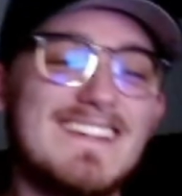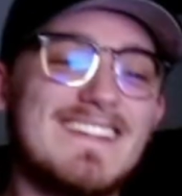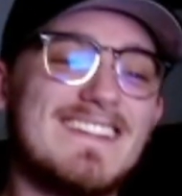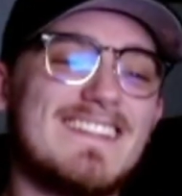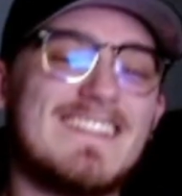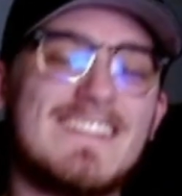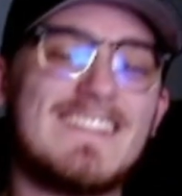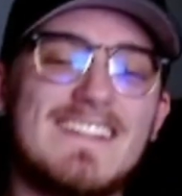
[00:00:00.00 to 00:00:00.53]
for
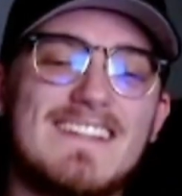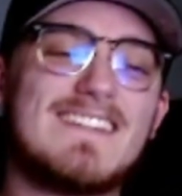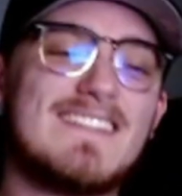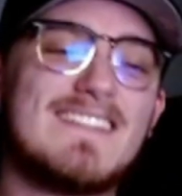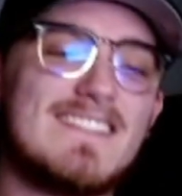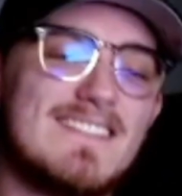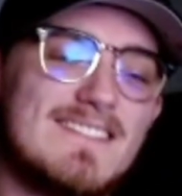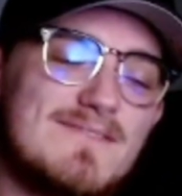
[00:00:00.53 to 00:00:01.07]

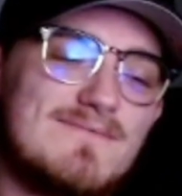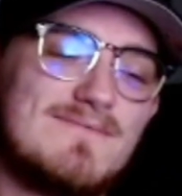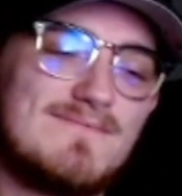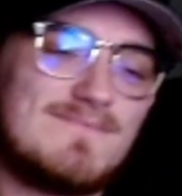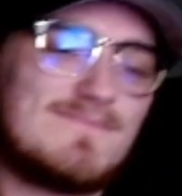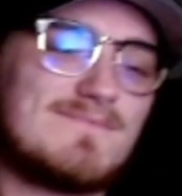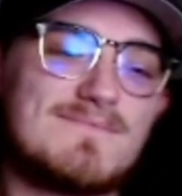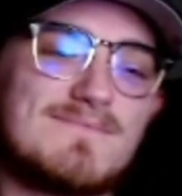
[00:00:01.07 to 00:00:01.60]
watching,
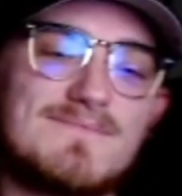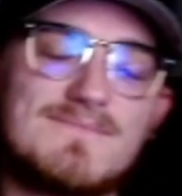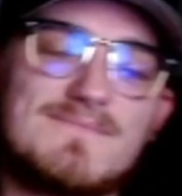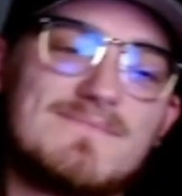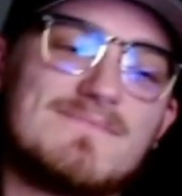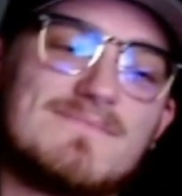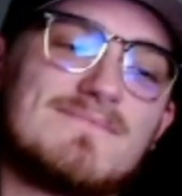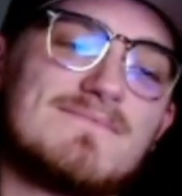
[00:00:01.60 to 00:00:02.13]

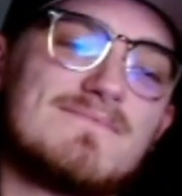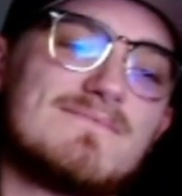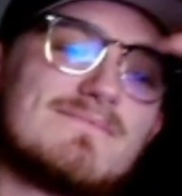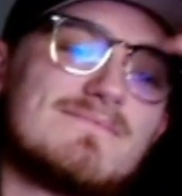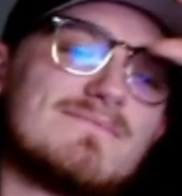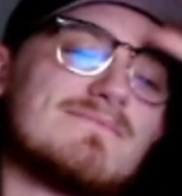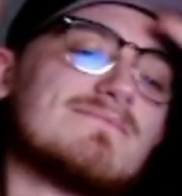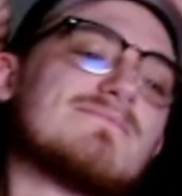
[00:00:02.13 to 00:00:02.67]
and
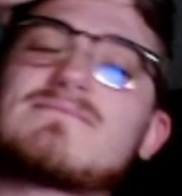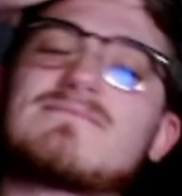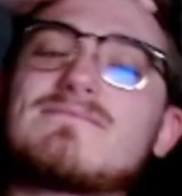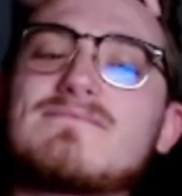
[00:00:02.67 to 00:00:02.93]
we'll